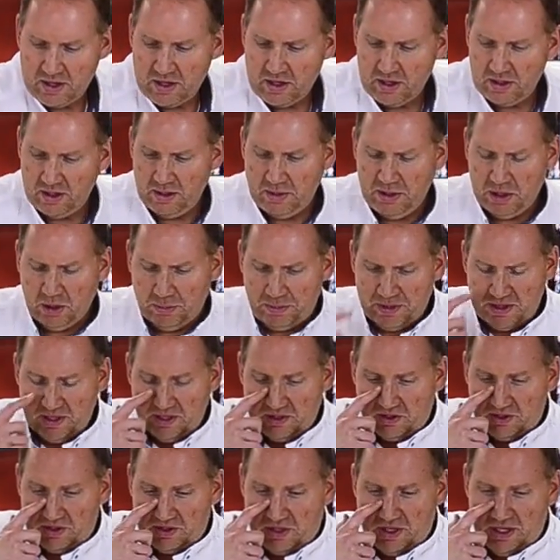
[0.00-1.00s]
Let me open
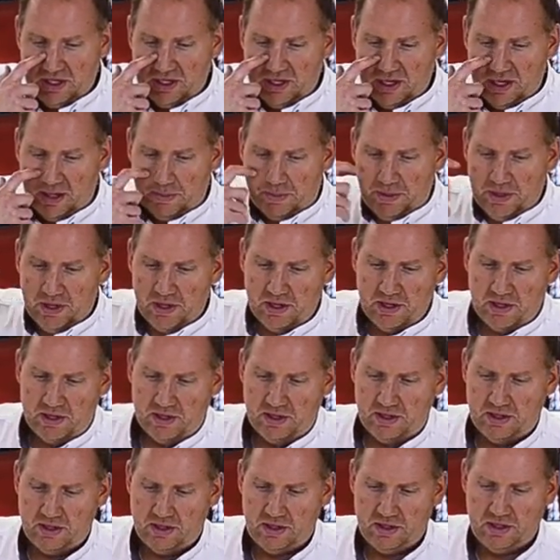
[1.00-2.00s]
this thing up,
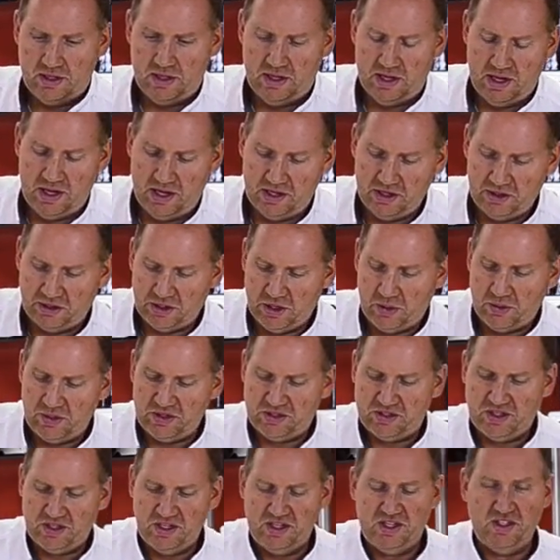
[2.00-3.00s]
and you'll
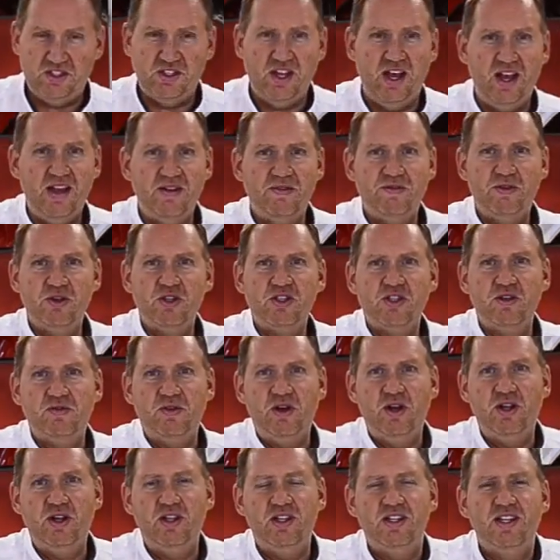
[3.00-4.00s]
notice the design, first of
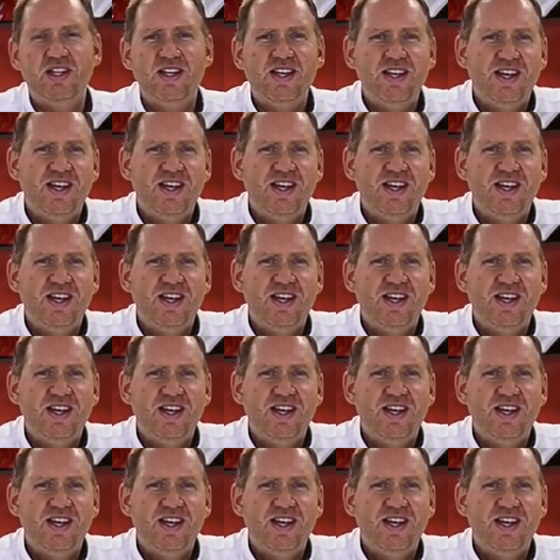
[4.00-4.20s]
all,